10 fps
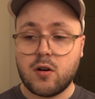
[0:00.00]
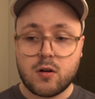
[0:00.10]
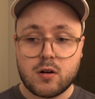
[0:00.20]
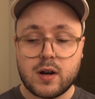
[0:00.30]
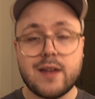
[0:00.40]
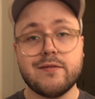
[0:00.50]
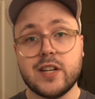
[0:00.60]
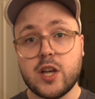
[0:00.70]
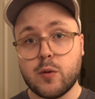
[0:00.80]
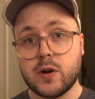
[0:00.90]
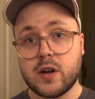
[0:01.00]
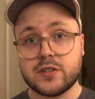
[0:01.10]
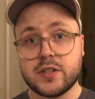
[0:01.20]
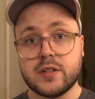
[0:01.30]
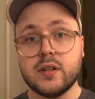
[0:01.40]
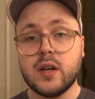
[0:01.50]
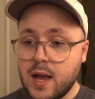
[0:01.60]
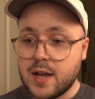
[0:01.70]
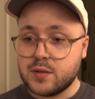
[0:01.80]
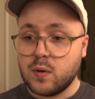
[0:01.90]
art and video production,
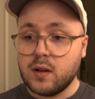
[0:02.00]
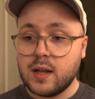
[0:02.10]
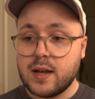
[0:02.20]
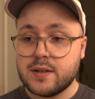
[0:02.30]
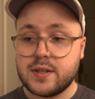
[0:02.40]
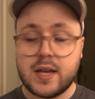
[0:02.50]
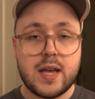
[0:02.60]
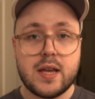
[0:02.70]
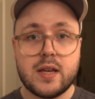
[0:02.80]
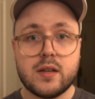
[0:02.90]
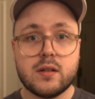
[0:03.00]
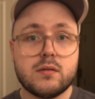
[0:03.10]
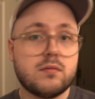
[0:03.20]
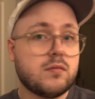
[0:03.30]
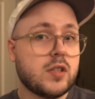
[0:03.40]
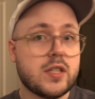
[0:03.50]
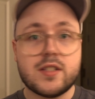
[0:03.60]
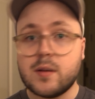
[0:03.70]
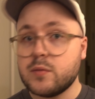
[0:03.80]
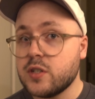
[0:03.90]
as well as a
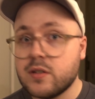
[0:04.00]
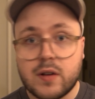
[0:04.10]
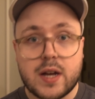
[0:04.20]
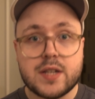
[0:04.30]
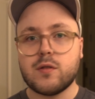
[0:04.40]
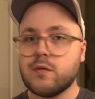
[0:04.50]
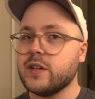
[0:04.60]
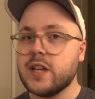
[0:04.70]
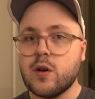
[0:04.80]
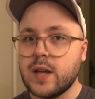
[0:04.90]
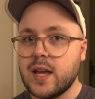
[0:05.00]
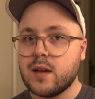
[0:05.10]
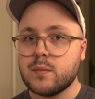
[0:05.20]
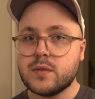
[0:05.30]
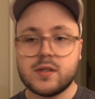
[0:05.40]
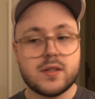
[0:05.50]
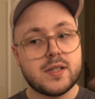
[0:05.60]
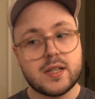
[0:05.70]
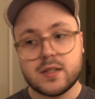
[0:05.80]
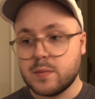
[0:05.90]
consumption device for video games,
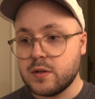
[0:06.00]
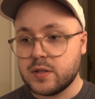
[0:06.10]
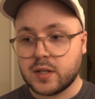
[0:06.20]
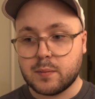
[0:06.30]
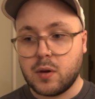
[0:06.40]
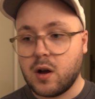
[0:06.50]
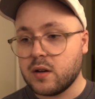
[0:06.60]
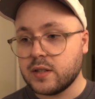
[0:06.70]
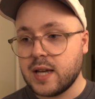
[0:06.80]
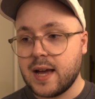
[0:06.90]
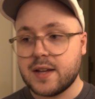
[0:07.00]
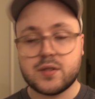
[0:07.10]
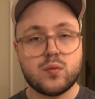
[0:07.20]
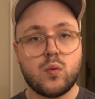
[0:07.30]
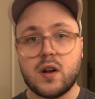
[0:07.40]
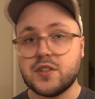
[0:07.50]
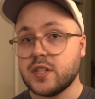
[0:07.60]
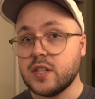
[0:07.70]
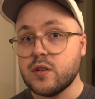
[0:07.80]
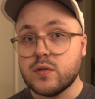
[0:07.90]
listening to music and podcasts,
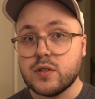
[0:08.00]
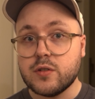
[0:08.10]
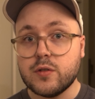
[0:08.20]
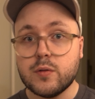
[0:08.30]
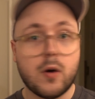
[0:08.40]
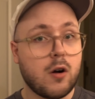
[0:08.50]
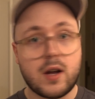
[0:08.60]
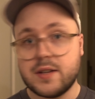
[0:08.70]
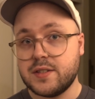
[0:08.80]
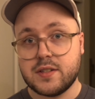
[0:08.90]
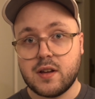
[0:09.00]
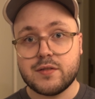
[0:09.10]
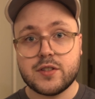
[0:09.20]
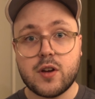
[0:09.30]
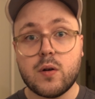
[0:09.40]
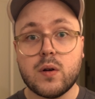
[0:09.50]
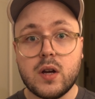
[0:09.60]
watching YouTube, all kinds of stuff. So